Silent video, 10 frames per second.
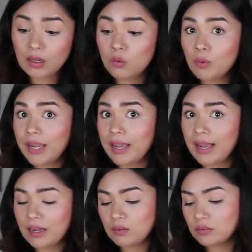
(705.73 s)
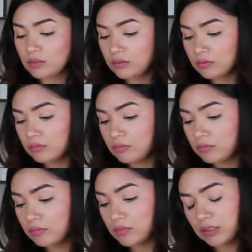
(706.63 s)
A way out.
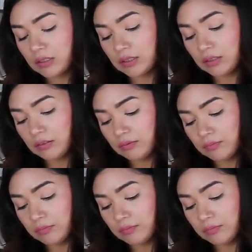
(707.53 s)
Let's see.